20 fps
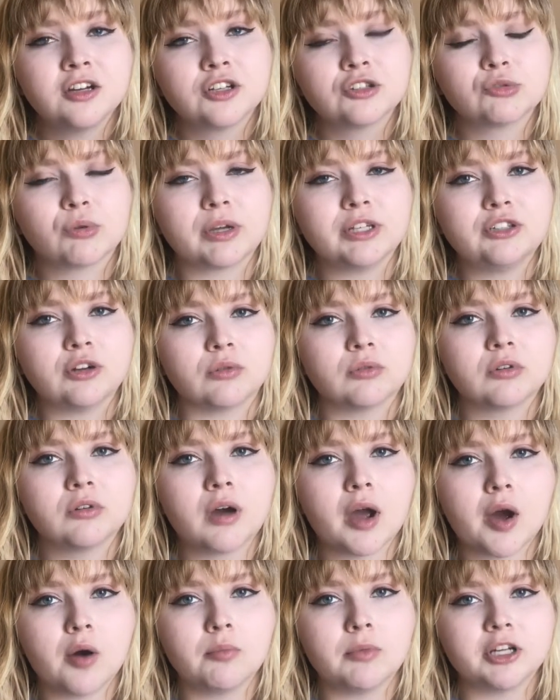So I don't know
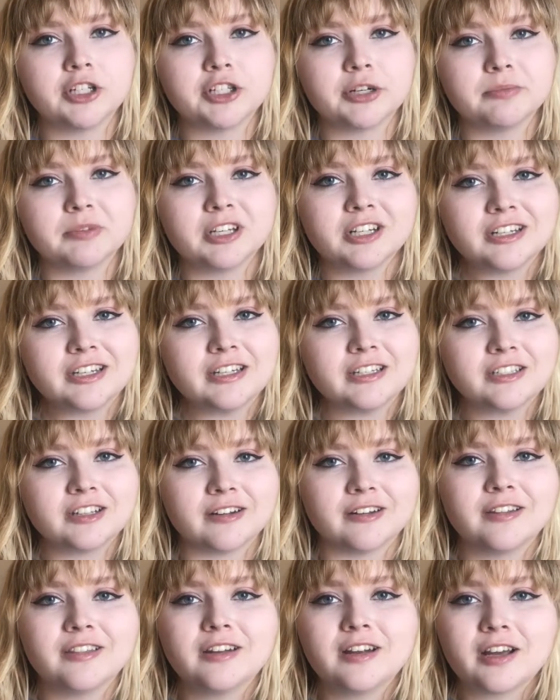how much I'm going to get
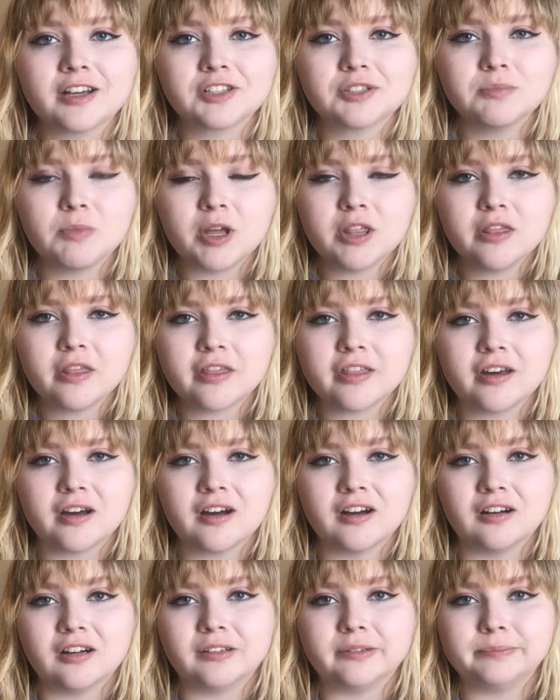done in the next month.
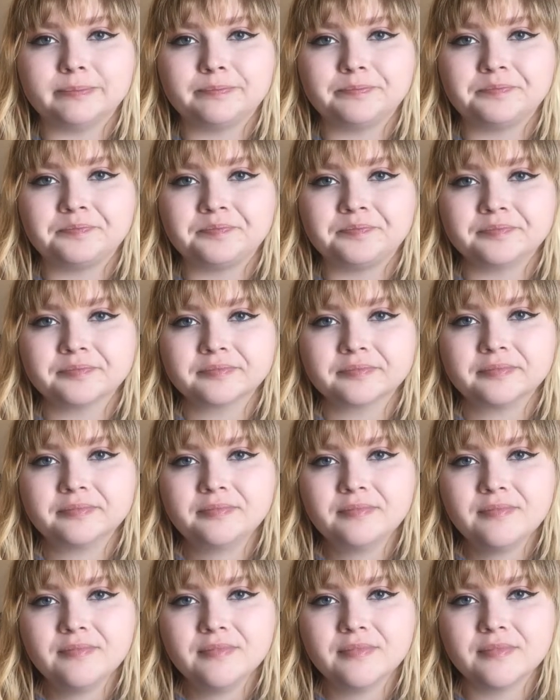Um,
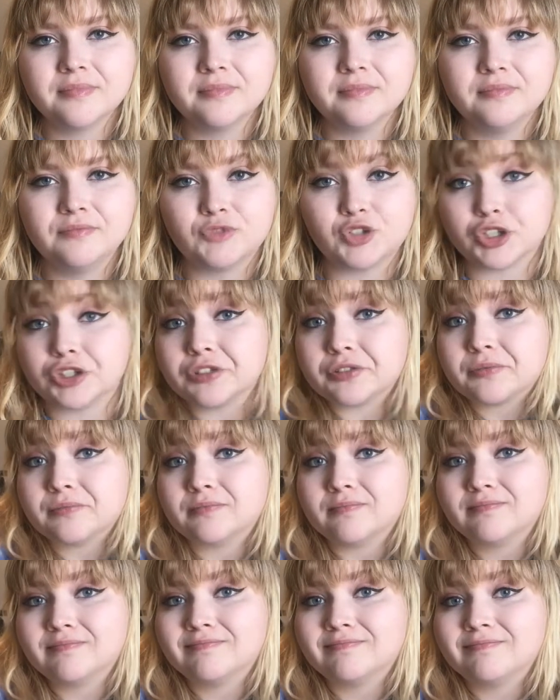just
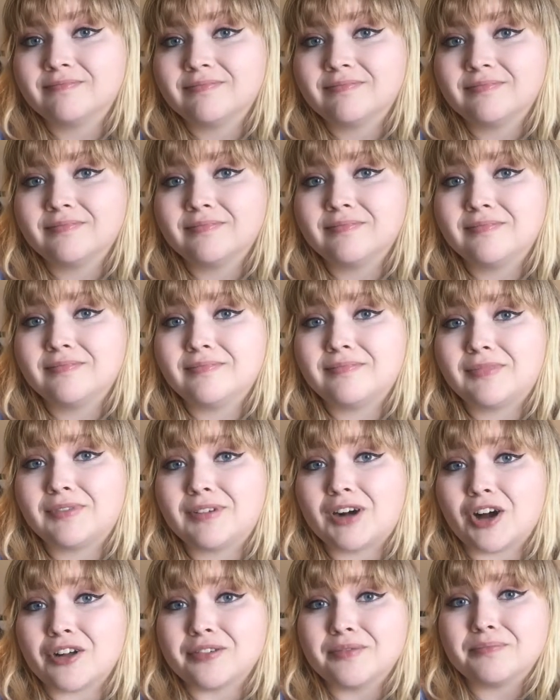
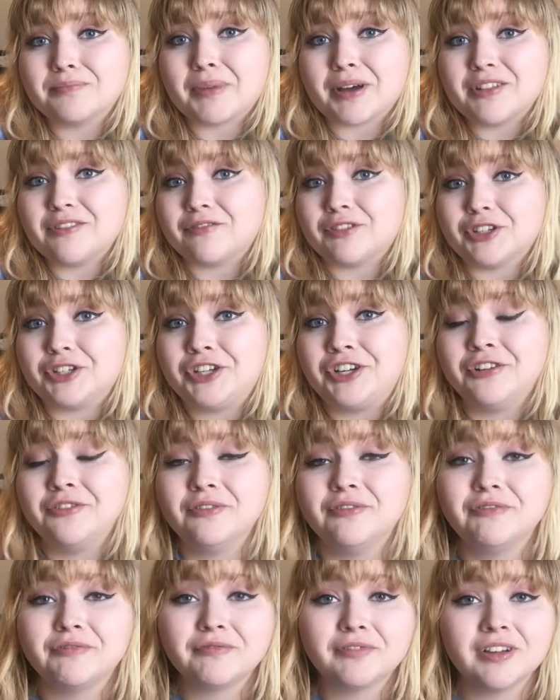on by the virtue
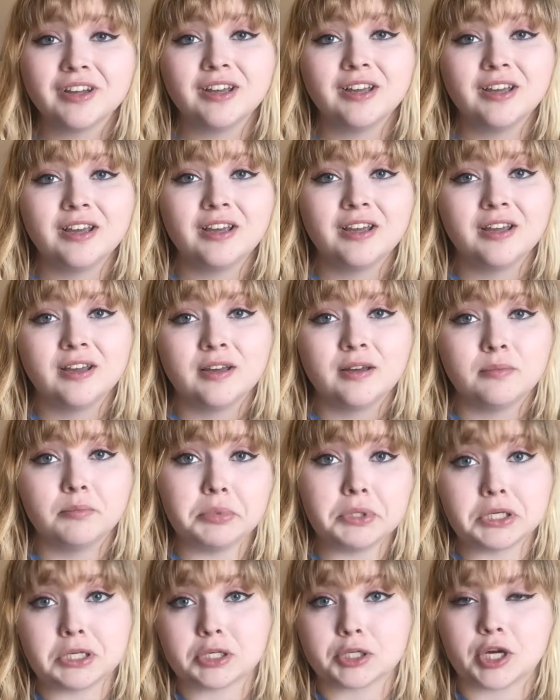of
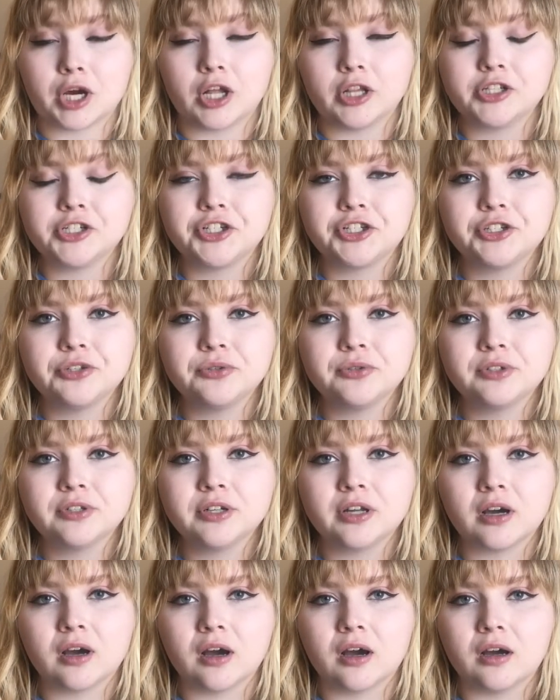being a college
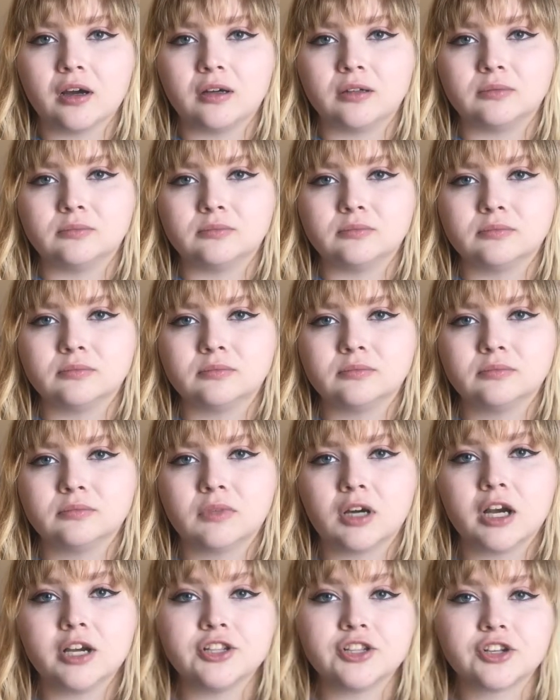student. Um,
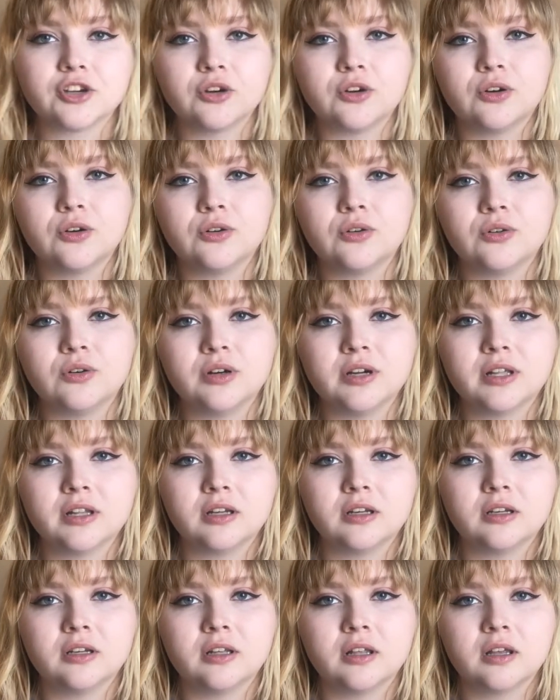and so,
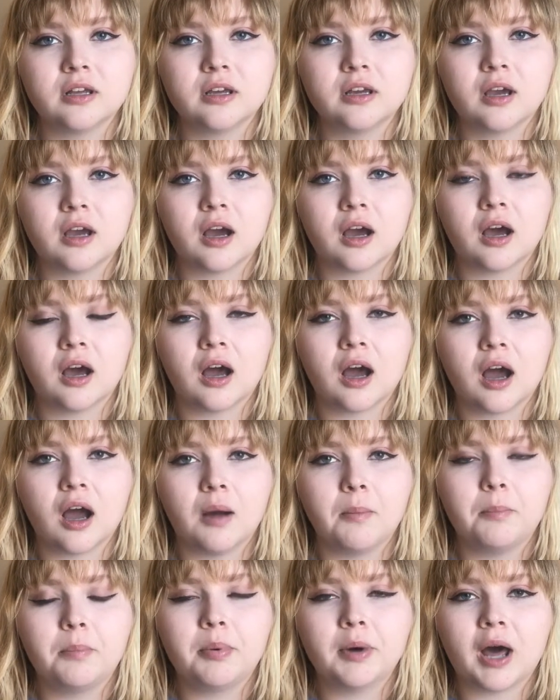
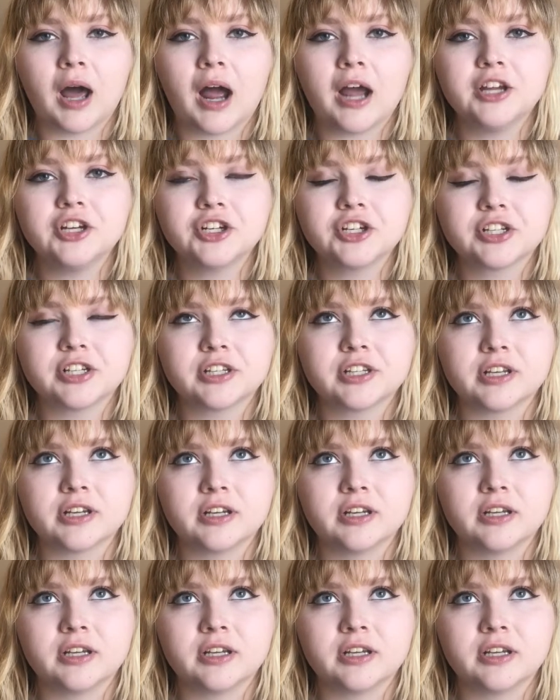but I just,